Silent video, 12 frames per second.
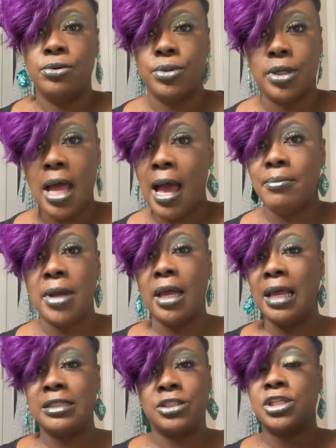doing.
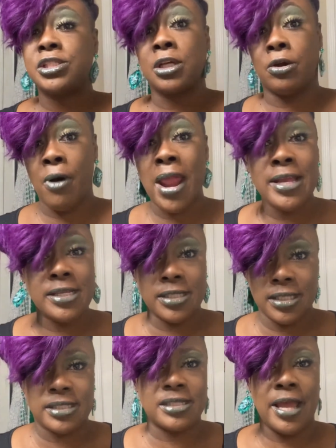I'm just the
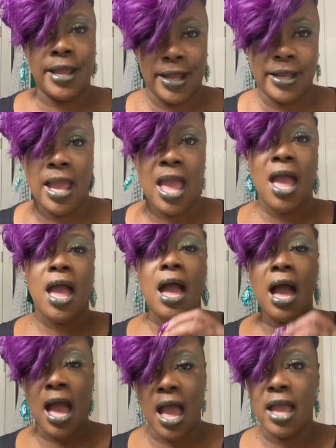craziest thing
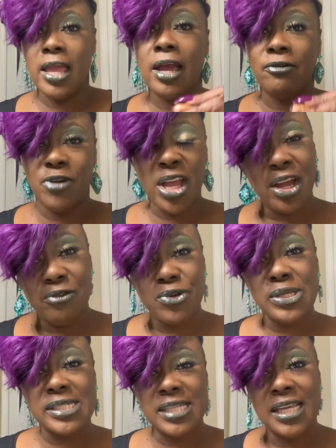I have
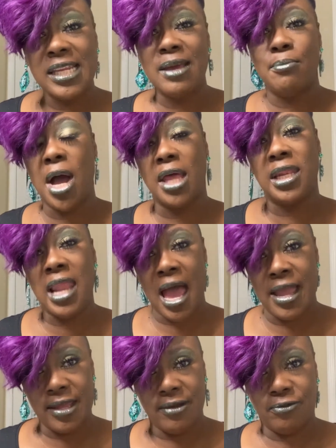ever seen in my
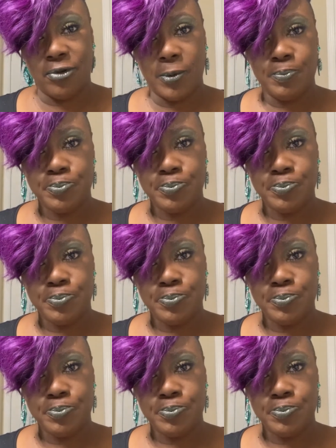life.